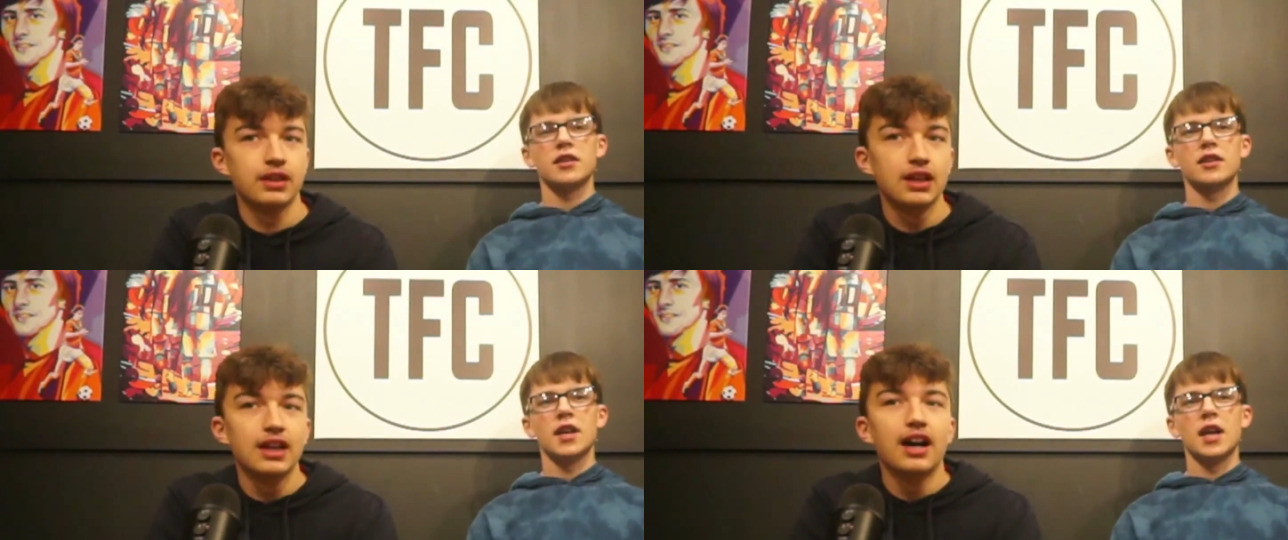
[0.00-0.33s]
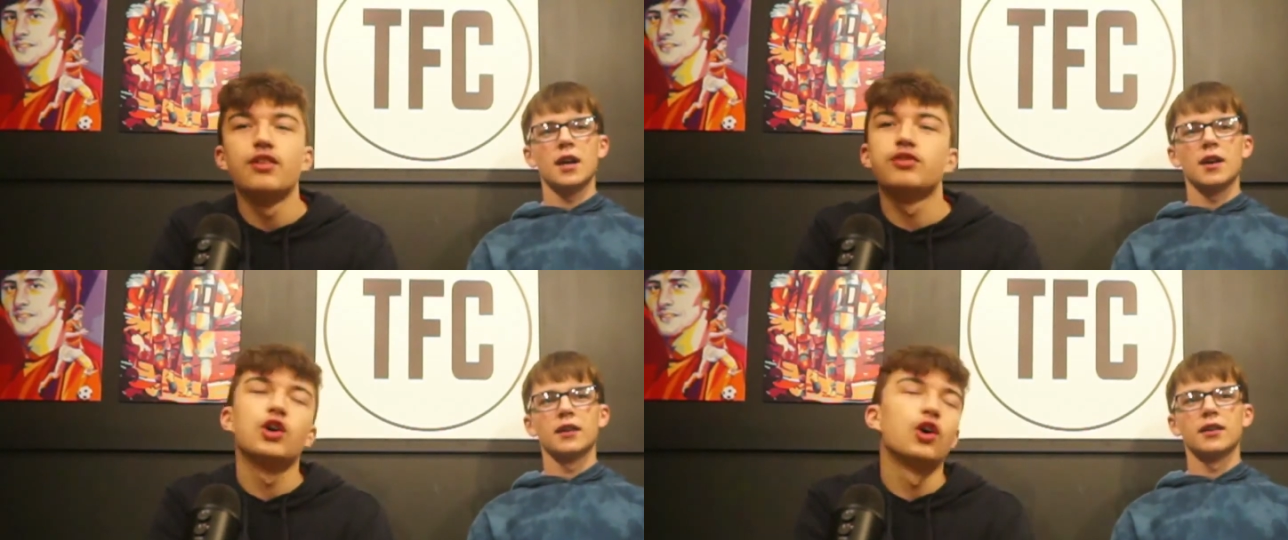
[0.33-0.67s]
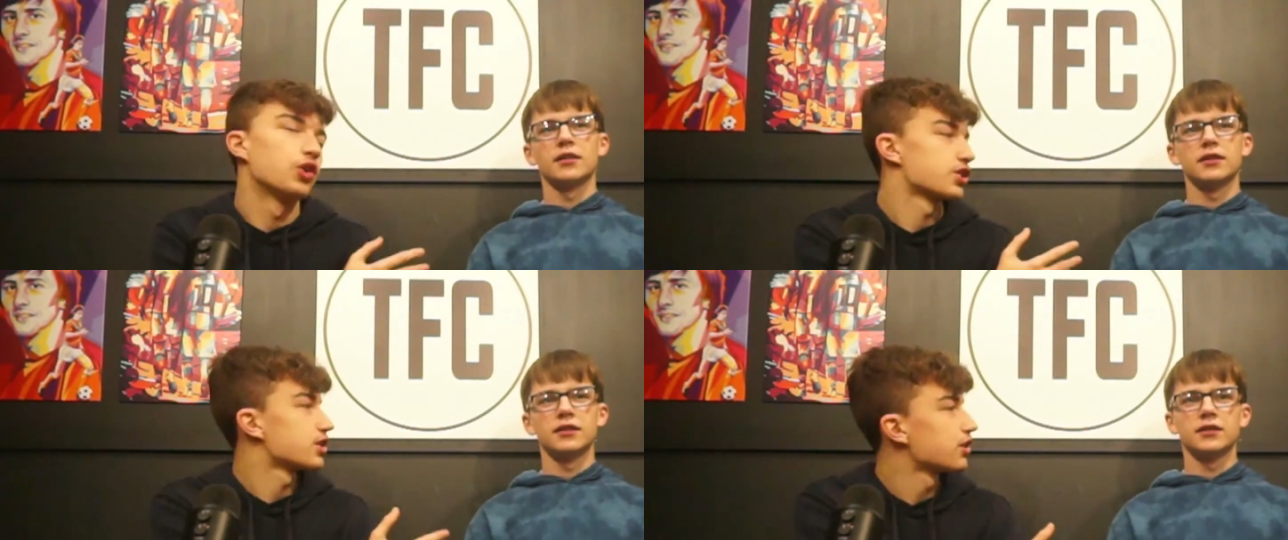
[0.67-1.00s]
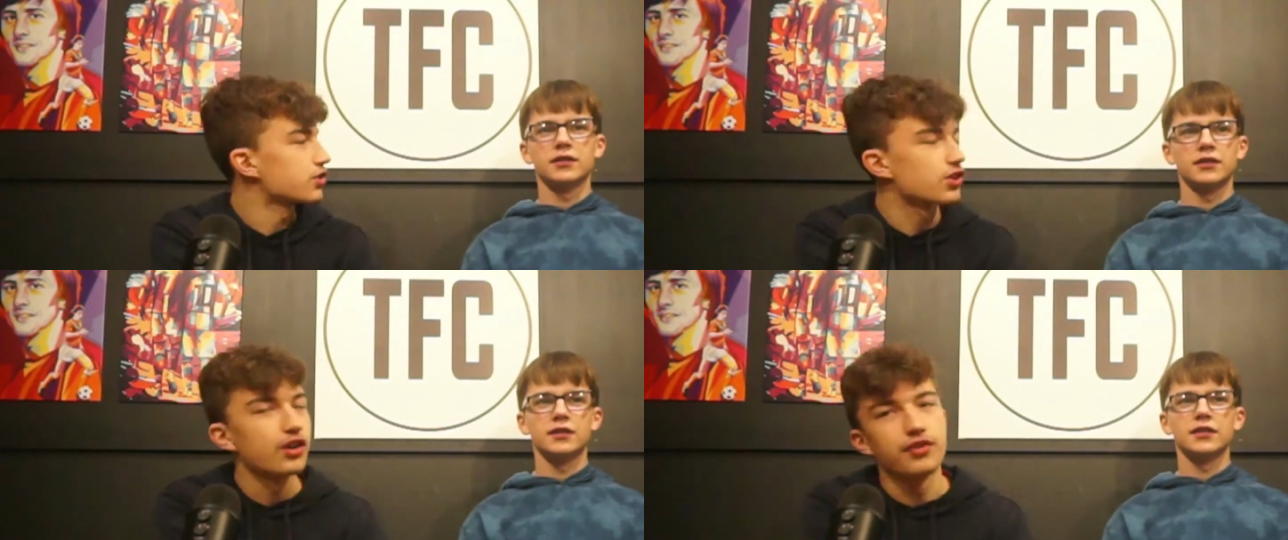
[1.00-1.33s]
Speaker 1: Of course, no,
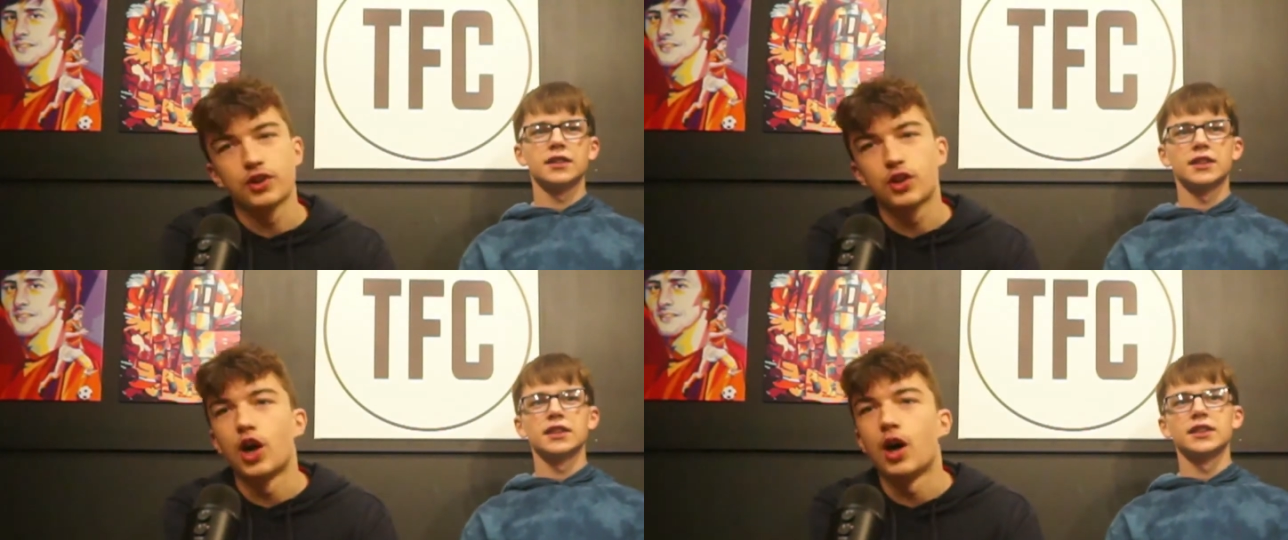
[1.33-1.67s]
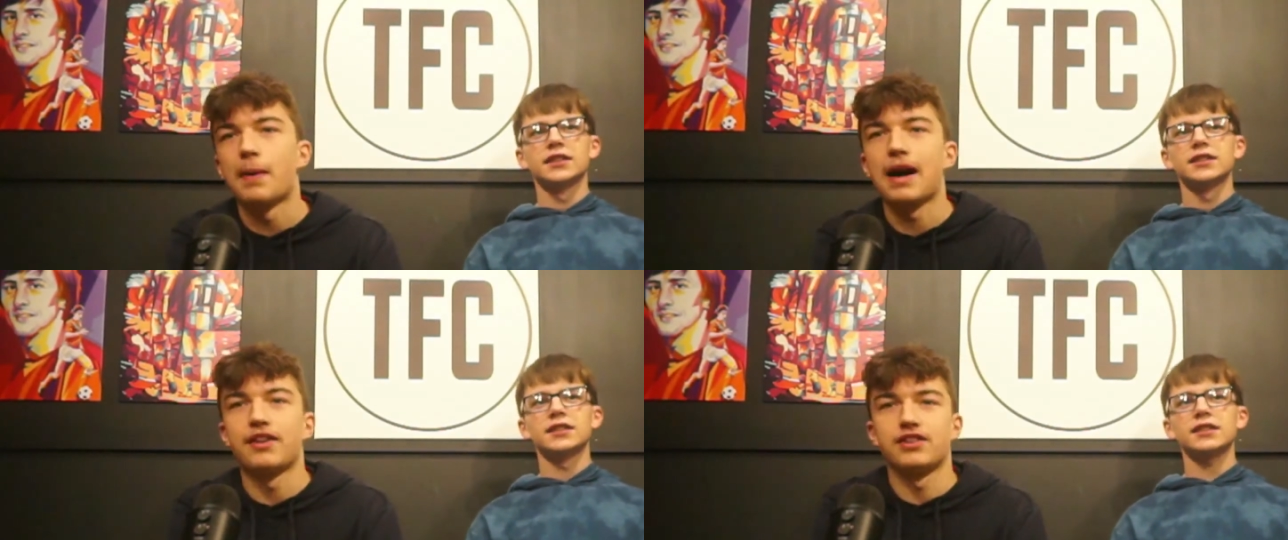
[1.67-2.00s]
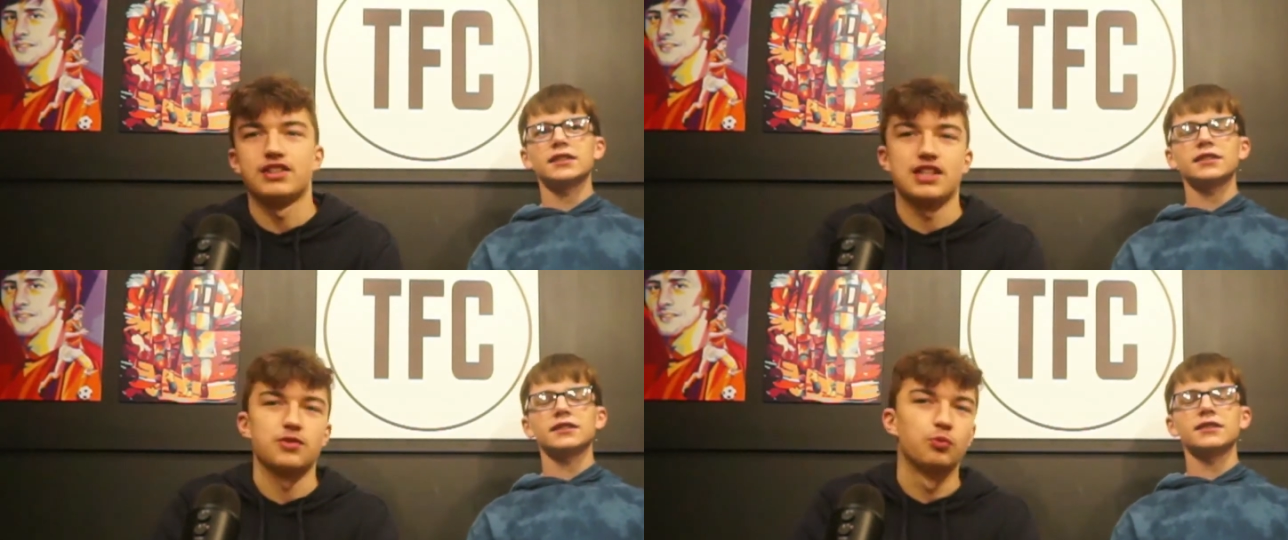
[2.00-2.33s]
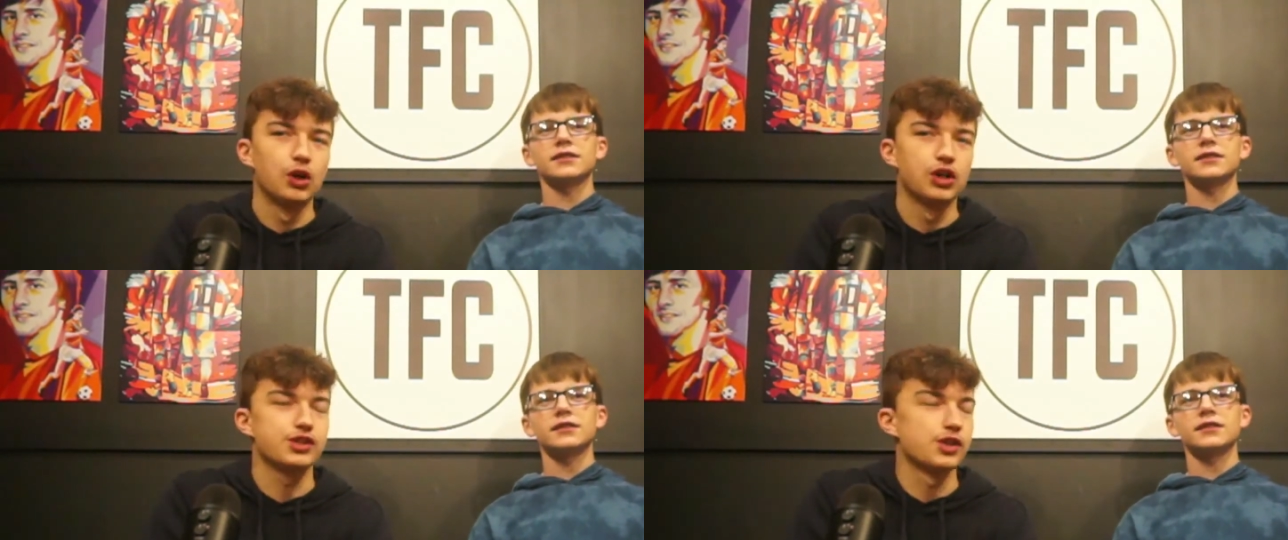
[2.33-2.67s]
sorry, I forgot about Anthony Dash.
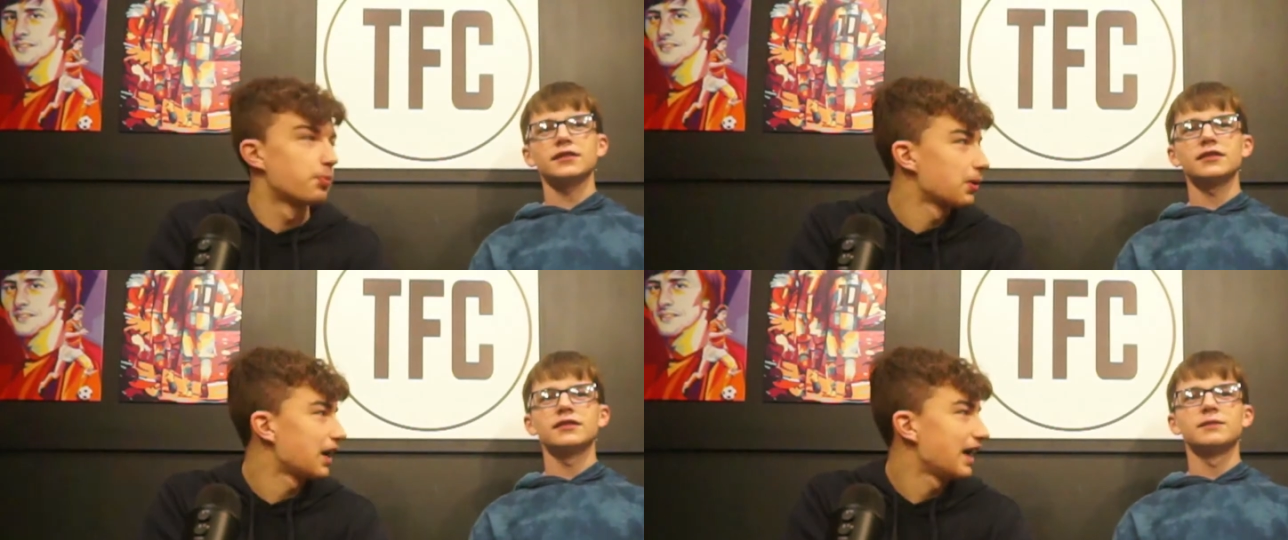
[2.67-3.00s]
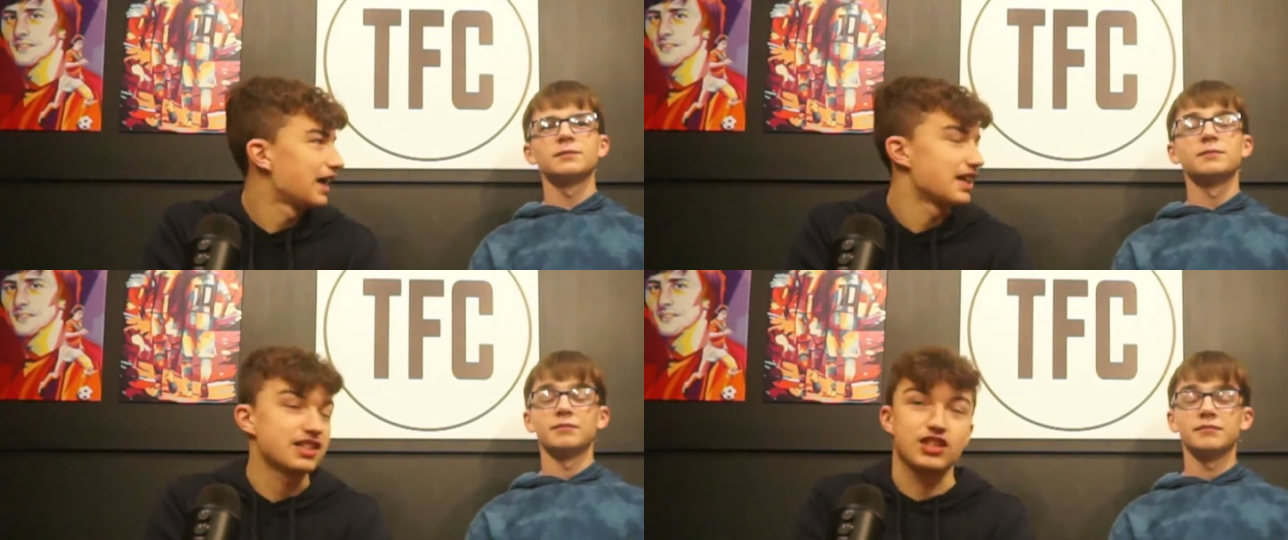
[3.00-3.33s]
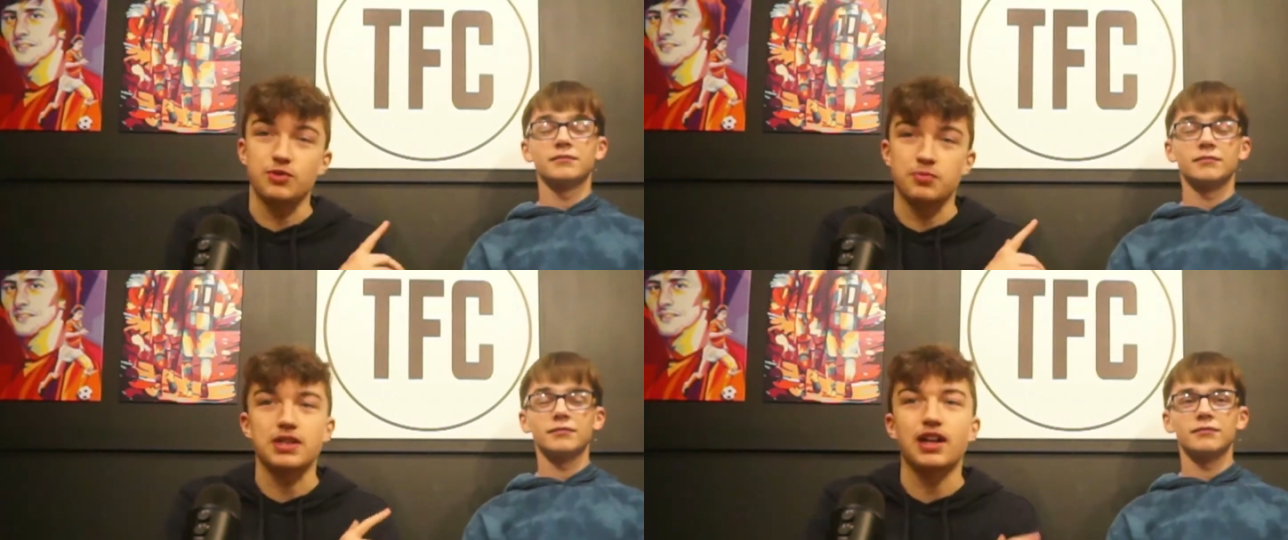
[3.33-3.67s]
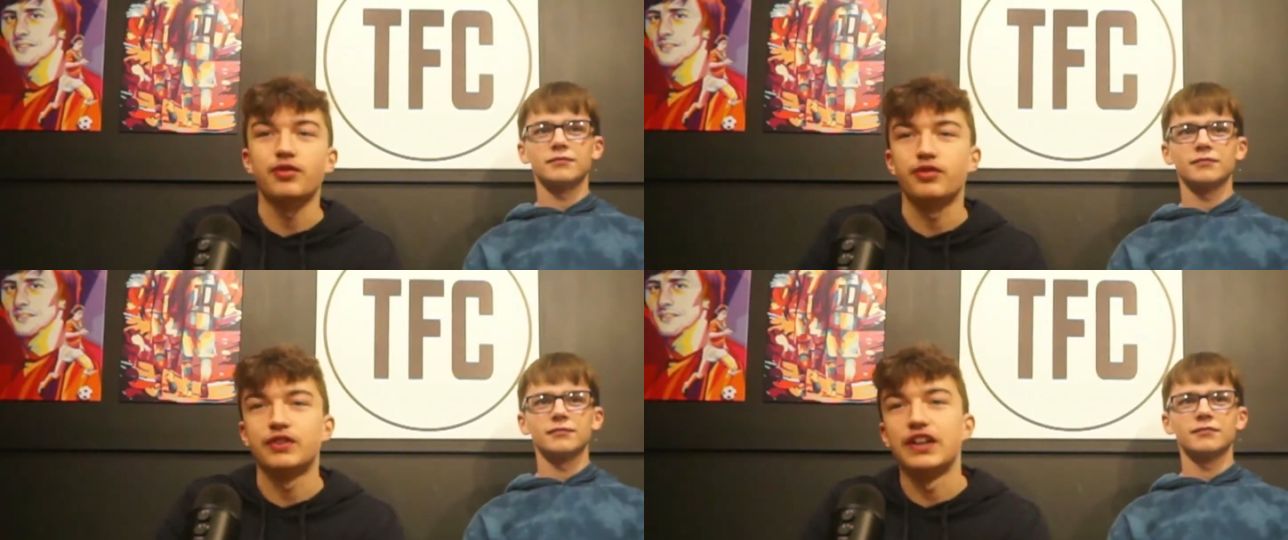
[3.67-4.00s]
What a player he is. He should be starting for
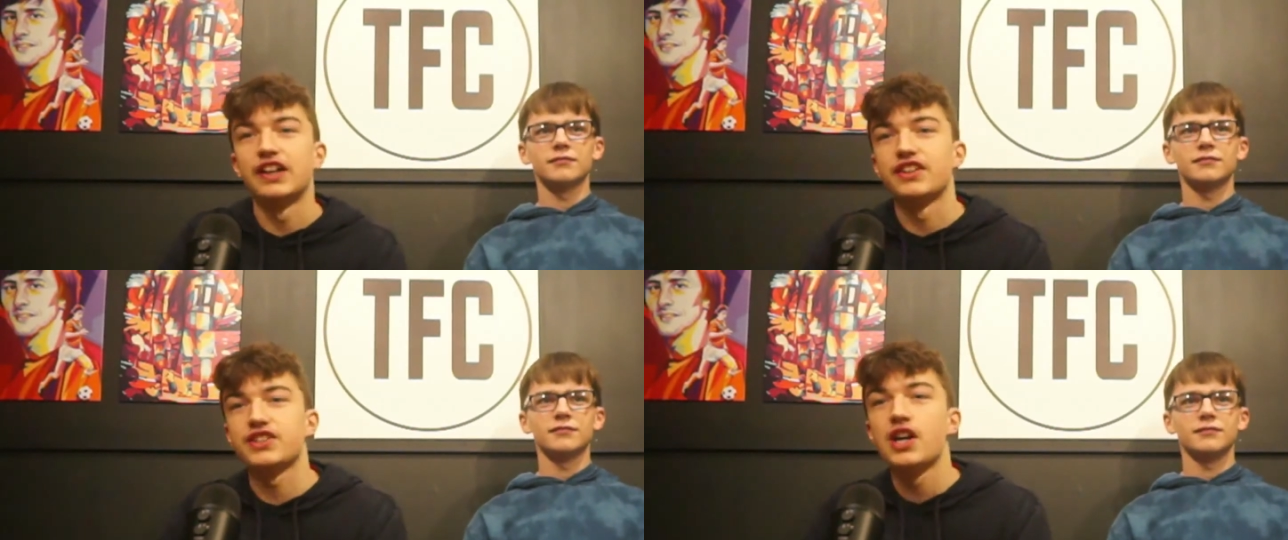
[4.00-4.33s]
France.